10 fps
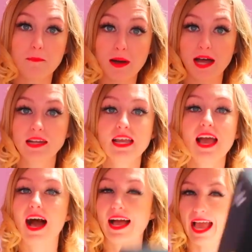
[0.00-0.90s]
but
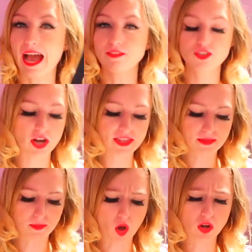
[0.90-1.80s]
I have tried
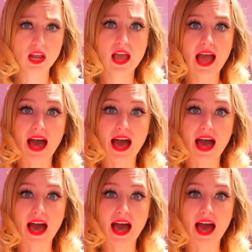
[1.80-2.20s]
them on.